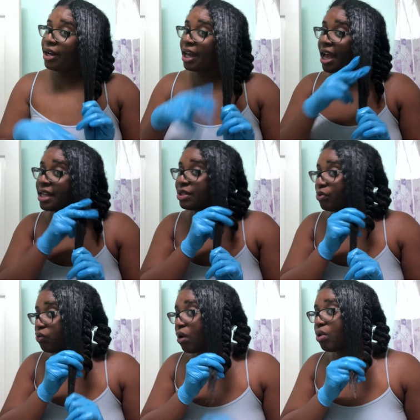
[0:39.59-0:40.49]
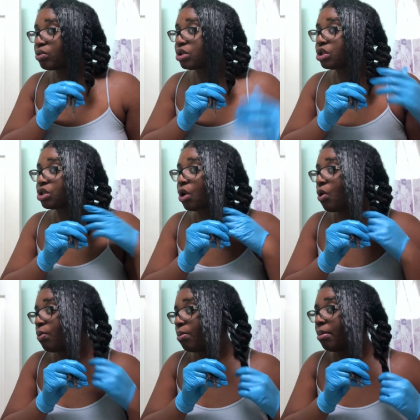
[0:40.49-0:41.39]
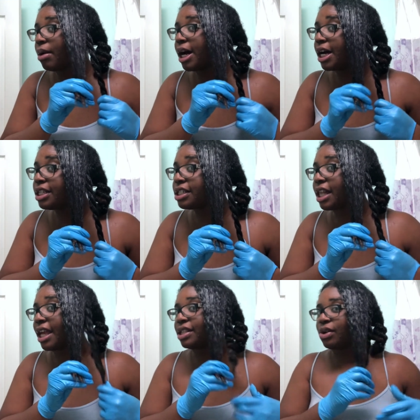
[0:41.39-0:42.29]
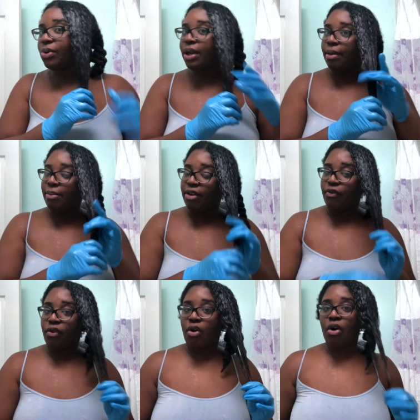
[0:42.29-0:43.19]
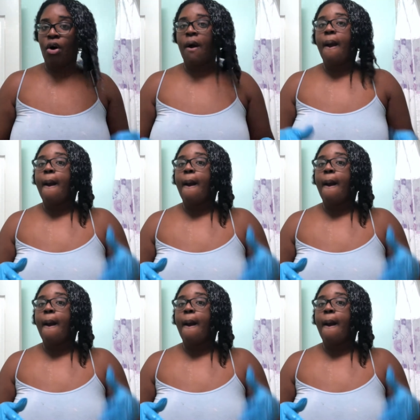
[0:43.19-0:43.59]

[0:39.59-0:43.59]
it has grown so much. Like, don't get me wrong.